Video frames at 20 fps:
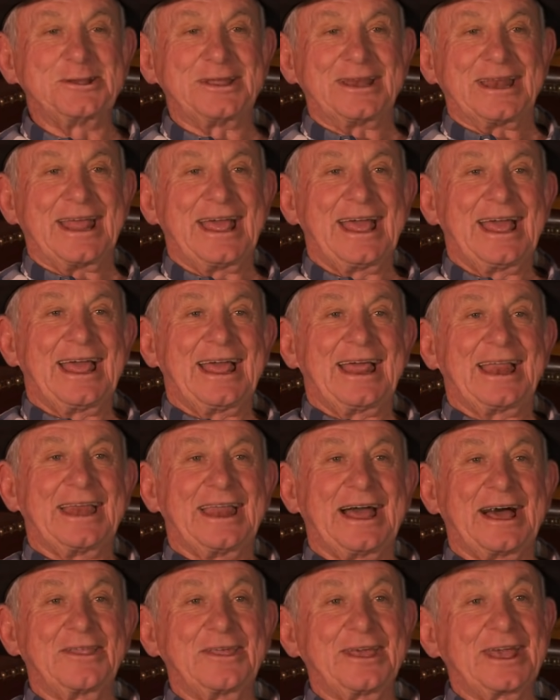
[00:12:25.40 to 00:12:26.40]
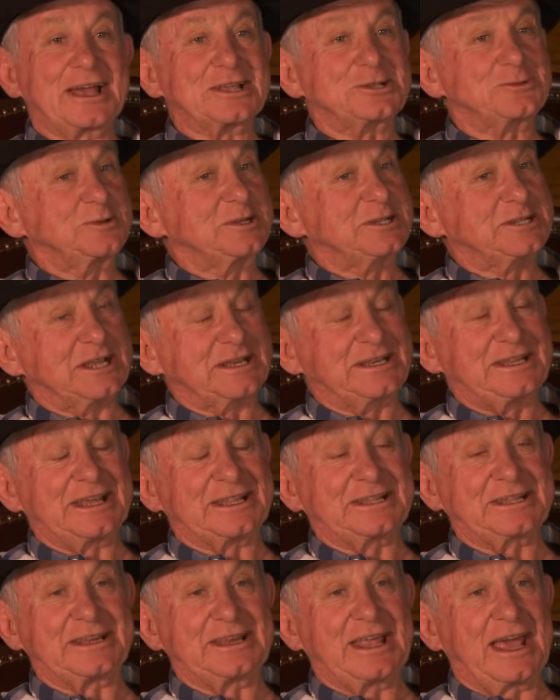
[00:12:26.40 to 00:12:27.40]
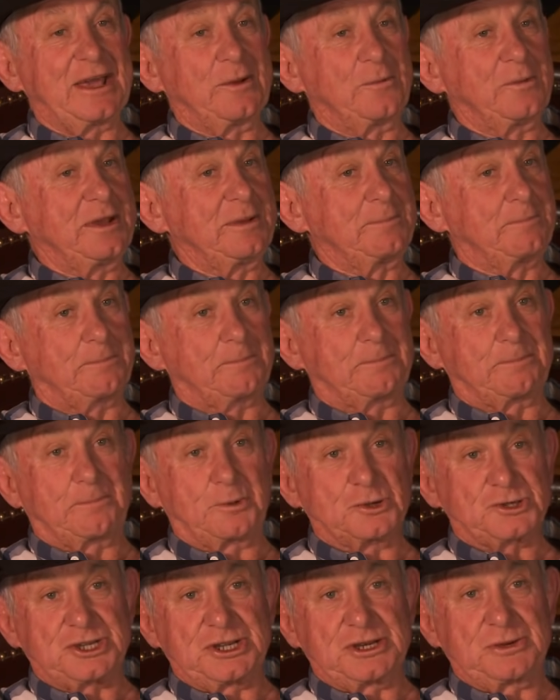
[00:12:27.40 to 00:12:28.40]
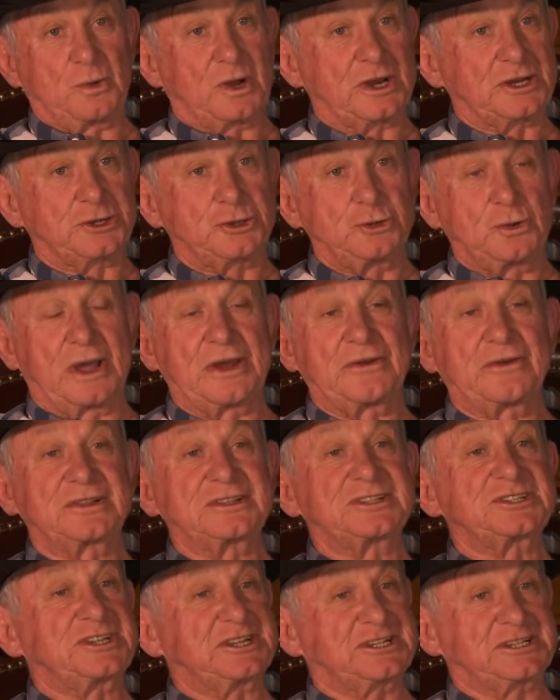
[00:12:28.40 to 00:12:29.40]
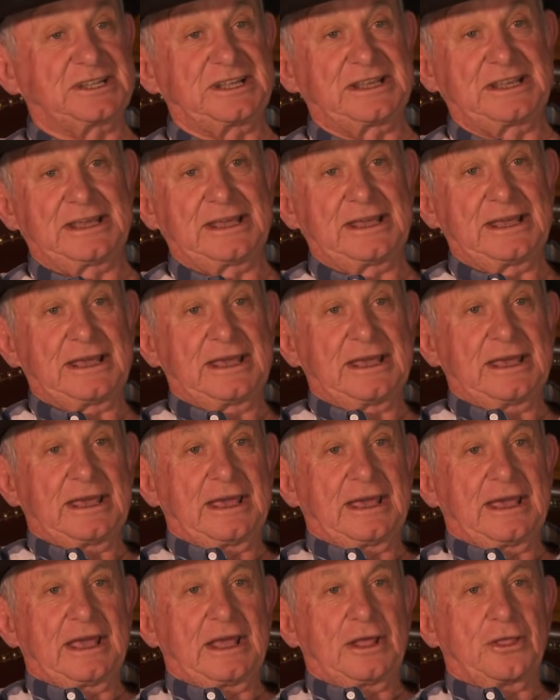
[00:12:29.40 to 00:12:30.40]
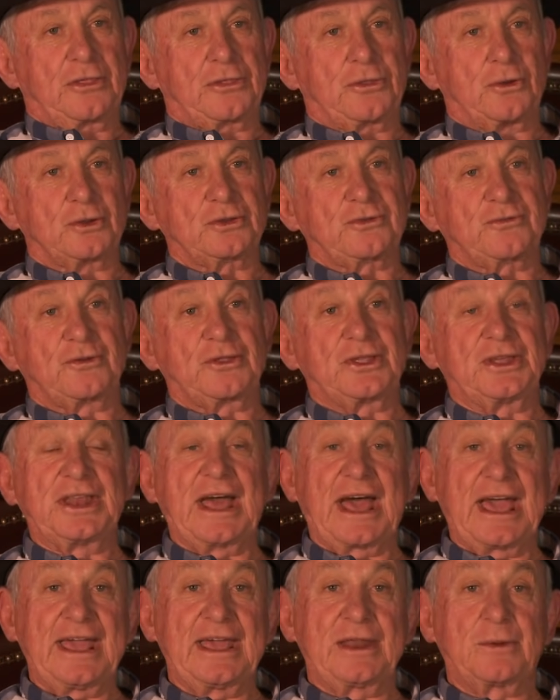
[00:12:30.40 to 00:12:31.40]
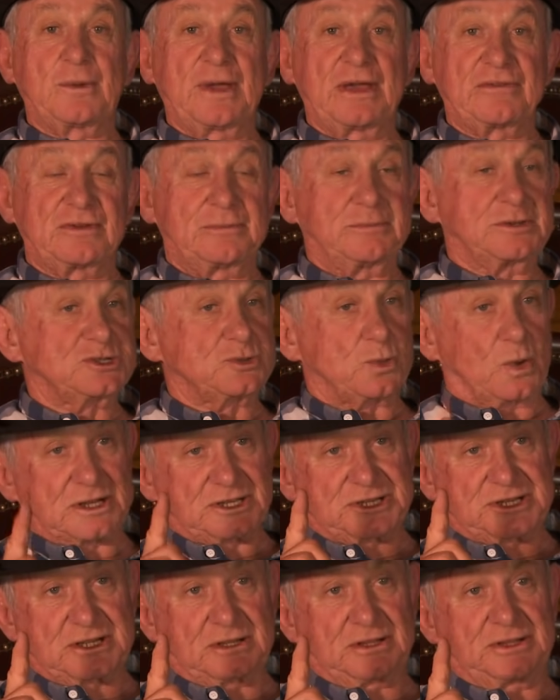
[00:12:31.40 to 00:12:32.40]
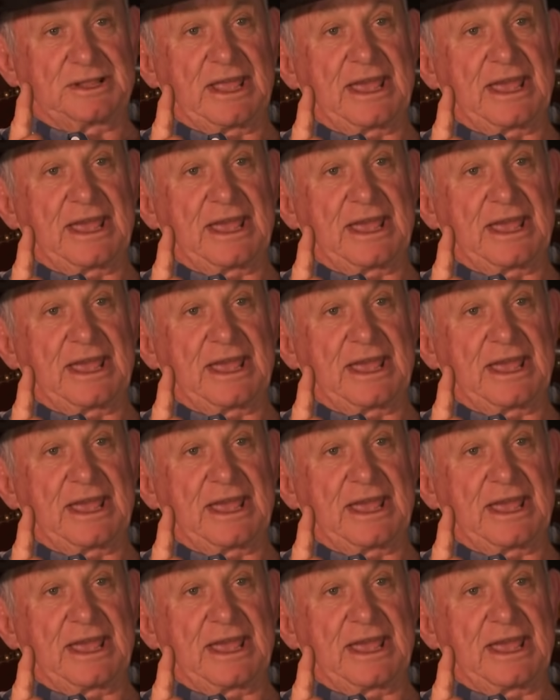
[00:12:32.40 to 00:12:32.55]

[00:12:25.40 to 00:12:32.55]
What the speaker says: doing. Now, I think as we sit here today, we're pushing, 260 thoughts for the day, and we haven't missed one single